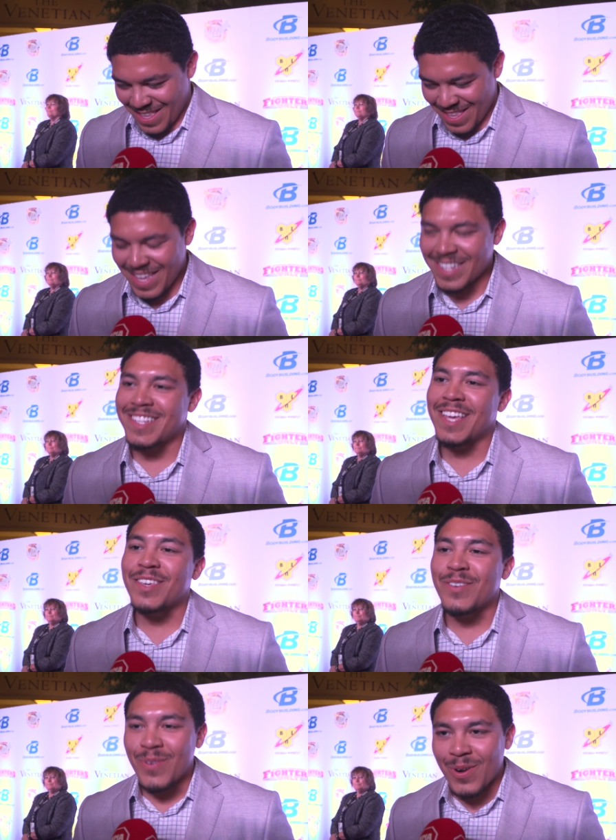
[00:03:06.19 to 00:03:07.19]
Yes,
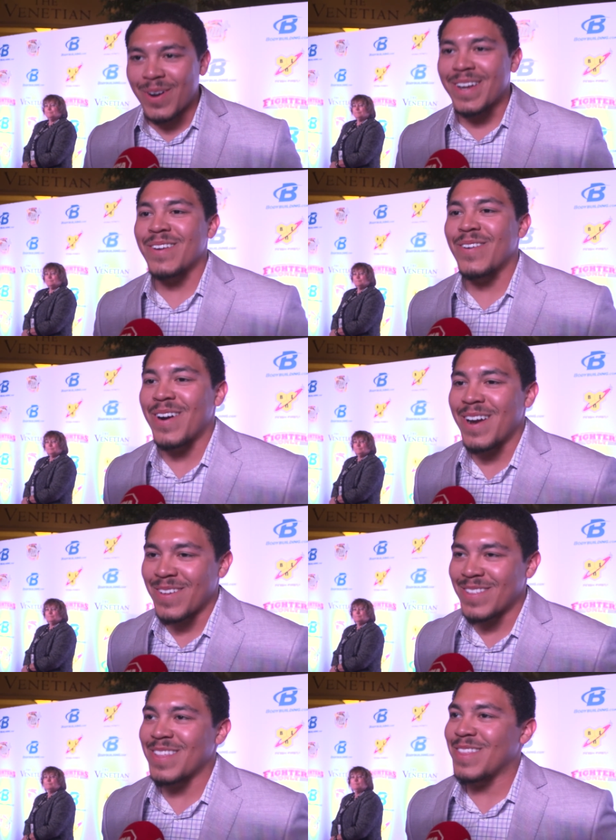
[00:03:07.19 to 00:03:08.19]
thank you, Rory.
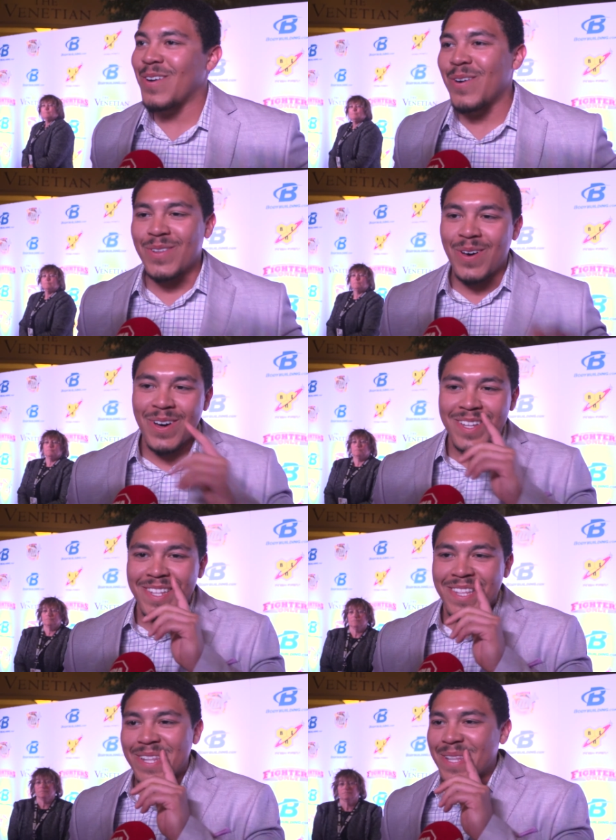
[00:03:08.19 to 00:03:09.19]
Rory, the, the, whole nose
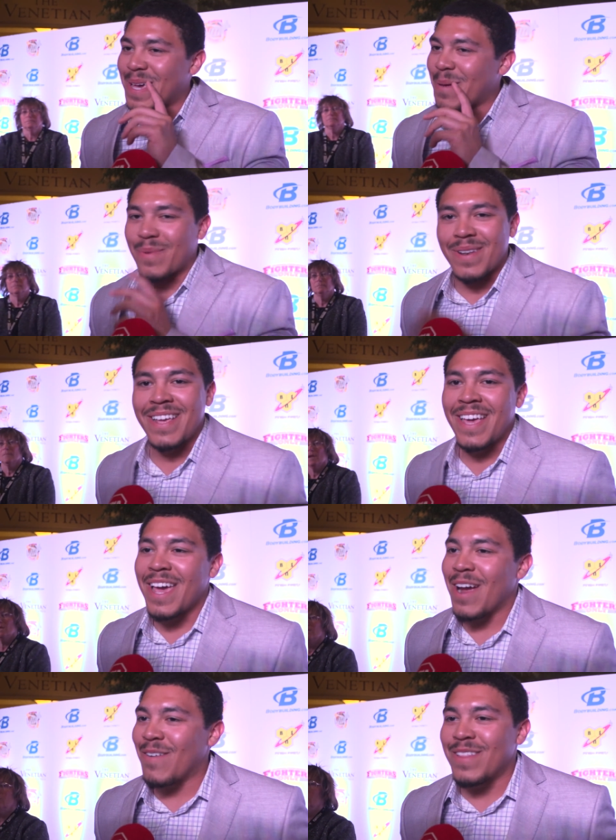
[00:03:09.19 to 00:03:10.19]
and the lip and
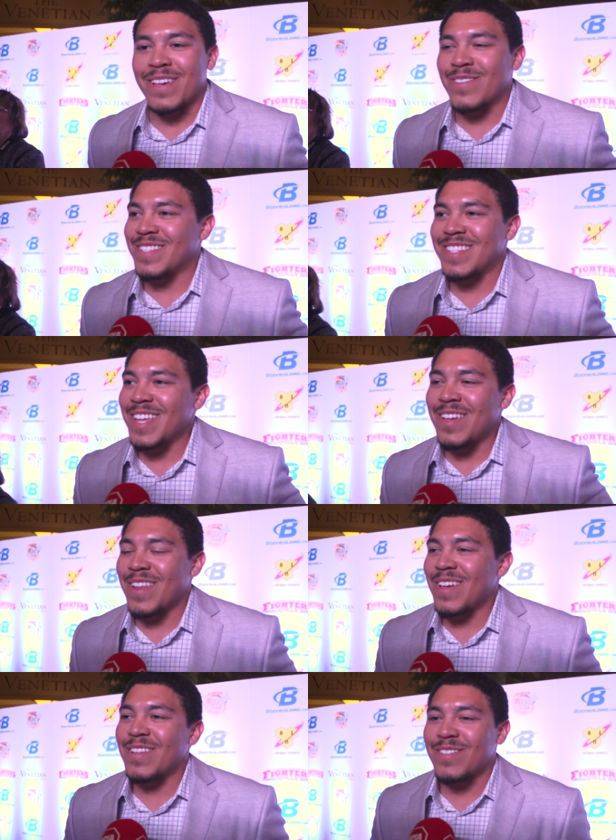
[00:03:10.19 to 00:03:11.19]
everything was it,
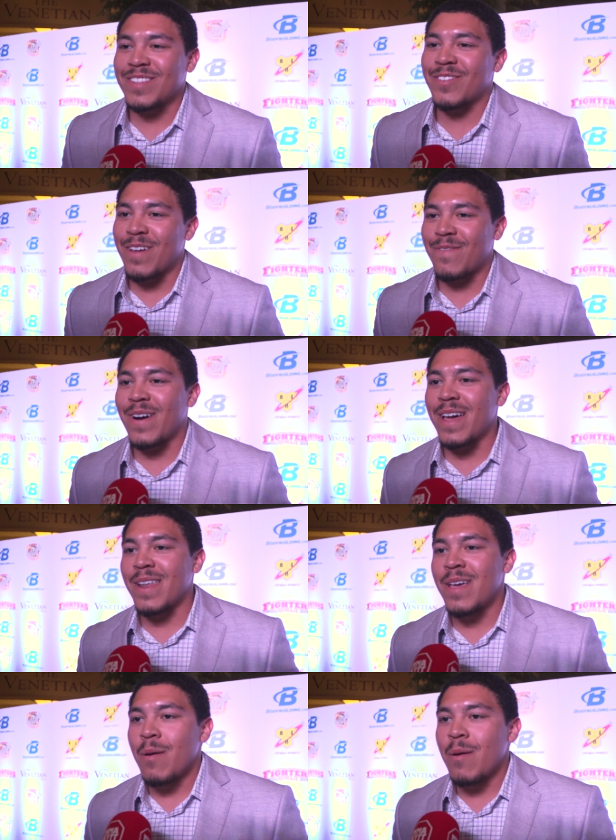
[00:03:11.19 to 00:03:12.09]
it was a great fight.